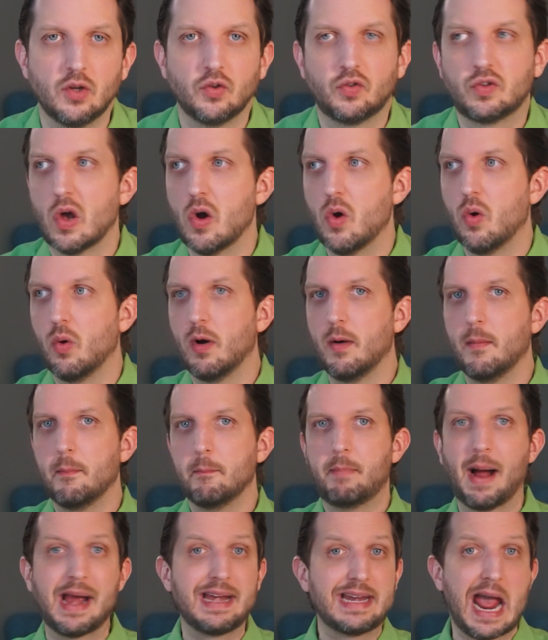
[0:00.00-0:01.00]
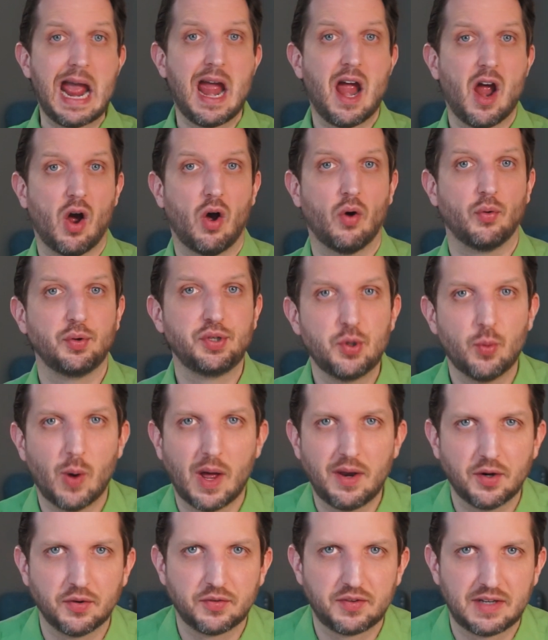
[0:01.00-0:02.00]
So by now you
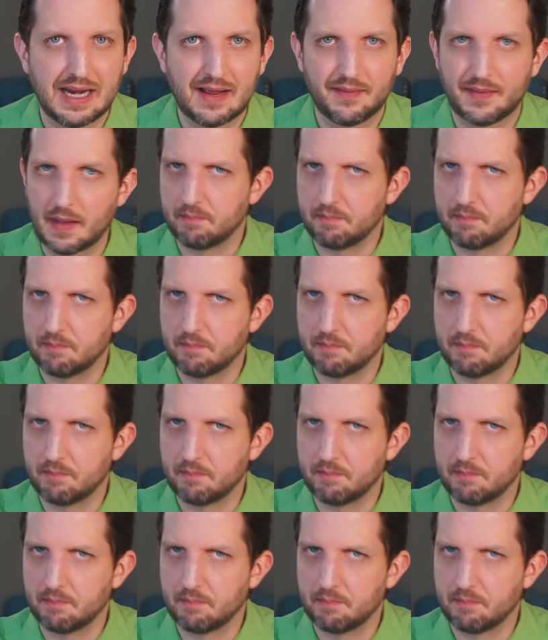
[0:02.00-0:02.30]
understand